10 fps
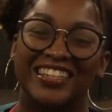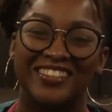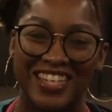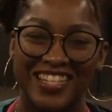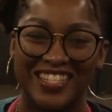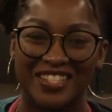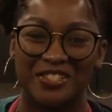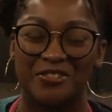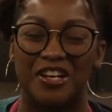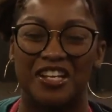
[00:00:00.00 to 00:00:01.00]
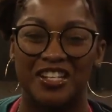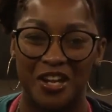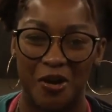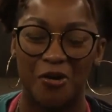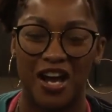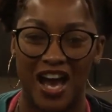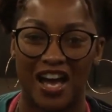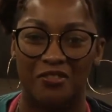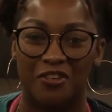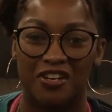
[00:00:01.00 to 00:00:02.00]
you get to know
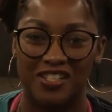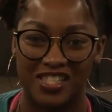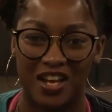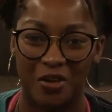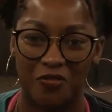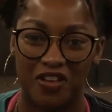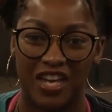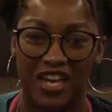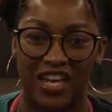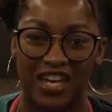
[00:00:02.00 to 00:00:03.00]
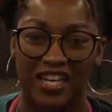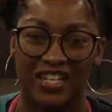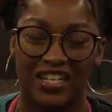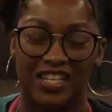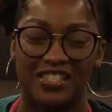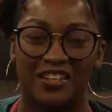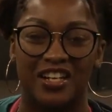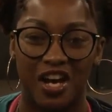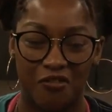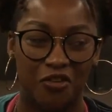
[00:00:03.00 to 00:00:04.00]
God for yourself, and He's gonna
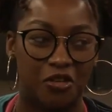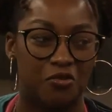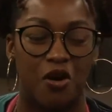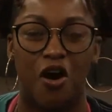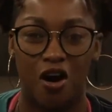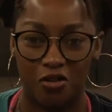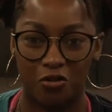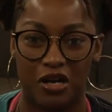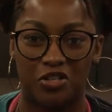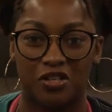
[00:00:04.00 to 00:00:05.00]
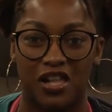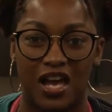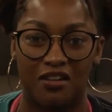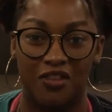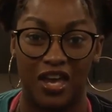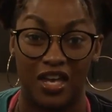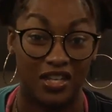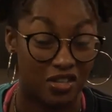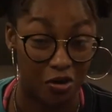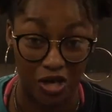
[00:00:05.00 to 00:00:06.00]
cover you all throughout your life. And
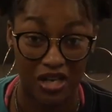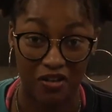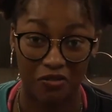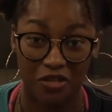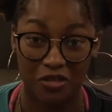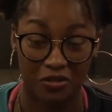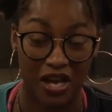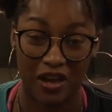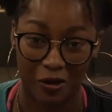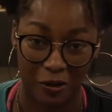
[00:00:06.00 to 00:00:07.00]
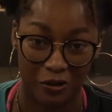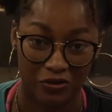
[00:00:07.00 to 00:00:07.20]
He's already covering you now.